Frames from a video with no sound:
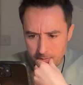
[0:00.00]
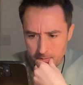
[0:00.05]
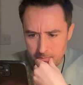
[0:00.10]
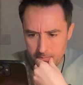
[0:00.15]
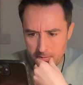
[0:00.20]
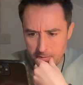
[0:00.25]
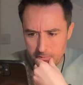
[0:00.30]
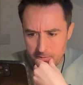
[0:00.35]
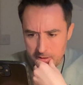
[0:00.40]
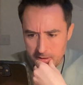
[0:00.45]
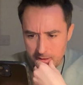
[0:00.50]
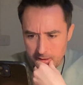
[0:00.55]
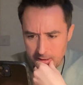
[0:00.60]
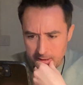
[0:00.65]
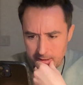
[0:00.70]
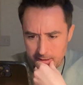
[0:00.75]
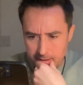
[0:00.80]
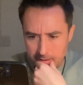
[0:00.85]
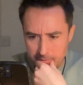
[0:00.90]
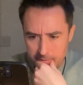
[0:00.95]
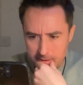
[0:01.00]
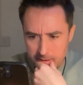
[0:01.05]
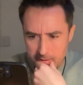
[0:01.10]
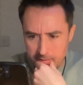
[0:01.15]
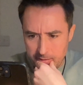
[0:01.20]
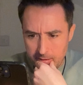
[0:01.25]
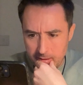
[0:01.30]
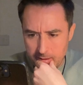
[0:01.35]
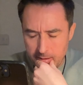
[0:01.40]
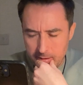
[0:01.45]
What was the line I was
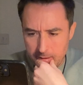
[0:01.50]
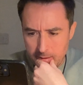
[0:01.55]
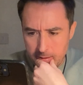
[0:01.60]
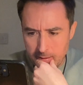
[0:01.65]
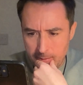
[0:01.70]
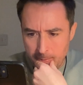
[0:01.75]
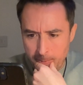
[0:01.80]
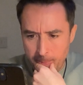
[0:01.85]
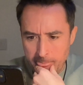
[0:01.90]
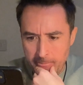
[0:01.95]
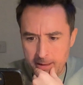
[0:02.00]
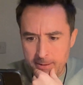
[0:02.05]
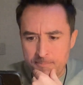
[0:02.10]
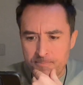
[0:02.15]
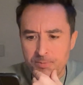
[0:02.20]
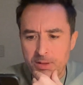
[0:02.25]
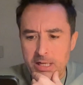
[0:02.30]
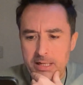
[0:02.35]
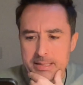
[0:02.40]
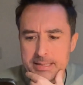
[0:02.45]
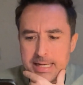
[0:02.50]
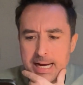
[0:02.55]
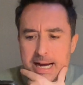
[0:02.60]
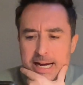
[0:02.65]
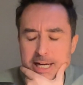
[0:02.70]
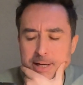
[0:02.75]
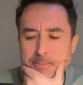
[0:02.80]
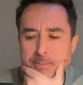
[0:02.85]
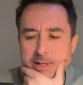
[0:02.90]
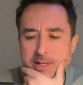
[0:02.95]
hearing?
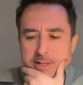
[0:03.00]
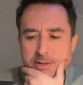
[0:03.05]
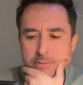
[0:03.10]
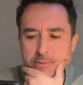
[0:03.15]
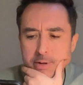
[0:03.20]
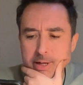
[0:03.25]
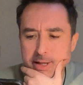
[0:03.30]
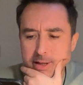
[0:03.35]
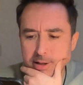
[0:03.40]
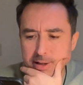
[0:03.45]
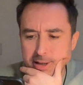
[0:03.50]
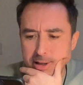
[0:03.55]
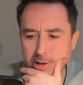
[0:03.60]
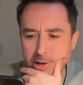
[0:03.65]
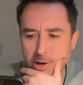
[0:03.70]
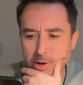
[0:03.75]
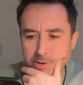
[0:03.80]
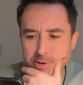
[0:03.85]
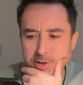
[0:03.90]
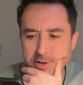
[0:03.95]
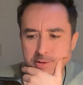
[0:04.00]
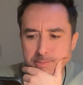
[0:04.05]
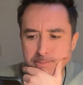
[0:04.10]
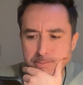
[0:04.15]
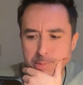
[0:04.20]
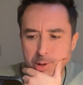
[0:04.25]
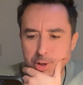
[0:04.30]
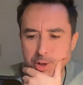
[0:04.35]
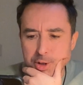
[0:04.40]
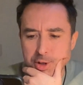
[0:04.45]
Time is a wheel in constant
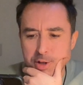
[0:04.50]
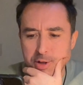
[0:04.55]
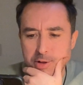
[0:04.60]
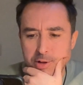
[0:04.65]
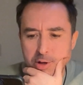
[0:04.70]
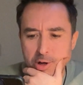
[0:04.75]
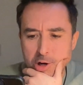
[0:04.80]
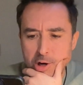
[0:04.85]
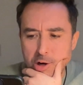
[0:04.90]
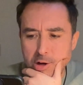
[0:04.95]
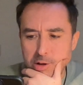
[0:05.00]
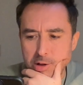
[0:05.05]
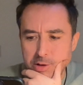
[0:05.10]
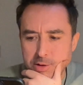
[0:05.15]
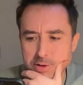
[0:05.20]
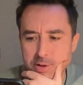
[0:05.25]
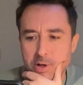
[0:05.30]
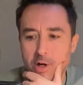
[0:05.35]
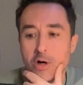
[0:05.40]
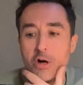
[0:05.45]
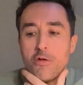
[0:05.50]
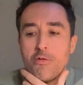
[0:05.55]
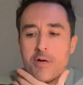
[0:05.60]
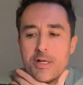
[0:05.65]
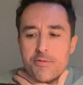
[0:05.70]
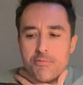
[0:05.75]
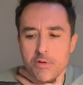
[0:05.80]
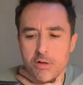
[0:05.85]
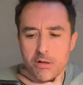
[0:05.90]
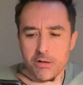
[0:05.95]
motion,
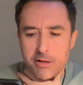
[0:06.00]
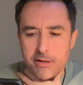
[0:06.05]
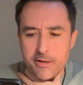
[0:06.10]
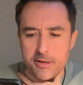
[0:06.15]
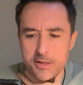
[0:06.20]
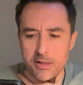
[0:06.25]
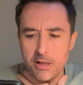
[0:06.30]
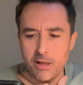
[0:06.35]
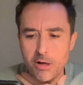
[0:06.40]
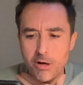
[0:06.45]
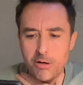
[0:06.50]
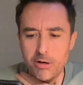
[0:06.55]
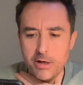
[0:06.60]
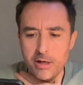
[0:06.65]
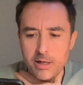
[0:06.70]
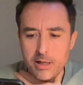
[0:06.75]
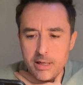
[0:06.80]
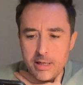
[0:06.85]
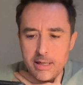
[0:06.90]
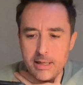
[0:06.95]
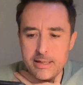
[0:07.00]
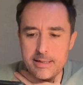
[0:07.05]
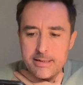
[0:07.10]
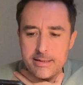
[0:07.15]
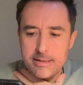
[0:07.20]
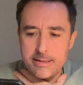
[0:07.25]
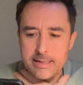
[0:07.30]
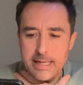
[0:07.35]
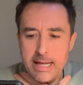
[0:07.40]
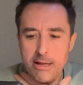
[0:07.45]
always rolling us along.
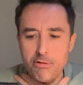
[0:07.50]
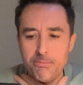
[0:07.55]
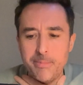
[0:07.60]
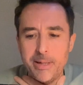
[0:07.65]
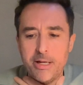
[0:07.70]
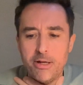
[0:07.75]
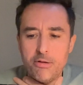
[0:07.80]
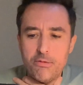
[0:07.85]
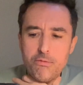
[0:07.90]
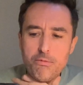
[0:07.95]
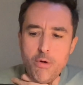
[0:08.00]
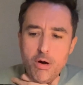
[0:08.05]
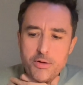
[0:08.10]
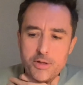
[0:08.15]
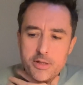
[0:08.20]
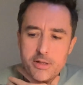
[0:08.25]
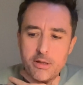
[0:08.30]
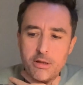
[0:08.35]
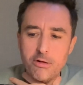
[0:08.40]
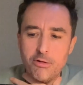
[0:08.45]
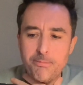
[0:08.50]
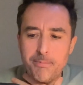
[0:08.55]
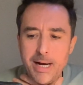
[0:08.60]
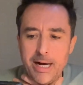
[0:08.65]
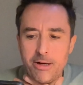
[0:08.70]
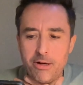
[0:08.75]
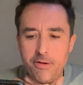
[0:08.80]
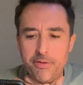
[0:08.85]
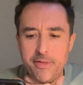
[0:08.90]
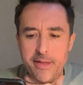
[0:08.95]
Tell me who wants to look
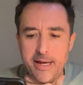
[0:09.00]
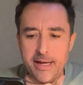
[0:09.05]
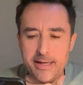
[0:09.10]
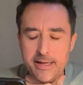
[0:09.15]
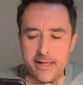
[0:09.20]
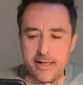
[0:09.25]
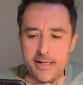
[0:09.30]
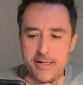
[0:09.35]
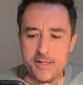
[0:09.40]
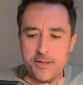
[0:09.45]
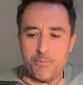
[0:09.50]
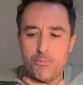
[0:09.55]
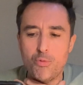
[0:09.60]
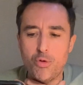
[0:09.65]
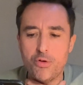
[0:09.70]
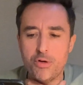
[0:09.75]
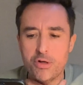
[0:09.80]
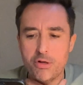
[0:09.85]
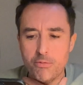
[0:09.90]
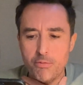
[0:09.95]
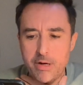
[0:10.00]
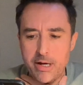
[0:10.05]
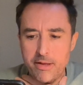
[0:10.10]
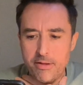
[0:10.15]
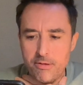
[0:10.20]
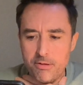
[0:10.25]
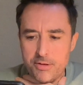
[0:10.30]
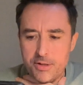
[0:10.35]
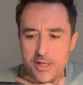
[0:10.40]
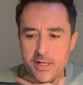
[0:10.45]
back on their years and wonder where
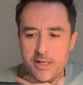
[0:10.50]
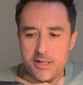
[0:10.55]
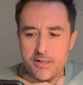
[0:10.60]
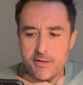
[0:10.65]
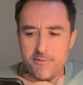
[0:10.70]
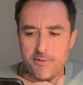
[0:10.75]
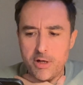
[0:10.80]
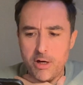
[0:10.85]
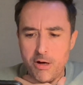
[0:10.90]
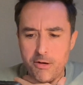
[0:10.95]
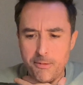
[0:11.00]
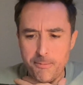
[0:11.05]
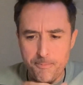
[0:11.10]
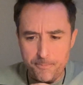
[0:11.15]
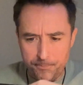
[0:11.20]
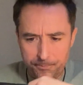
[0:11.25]
those years have gone.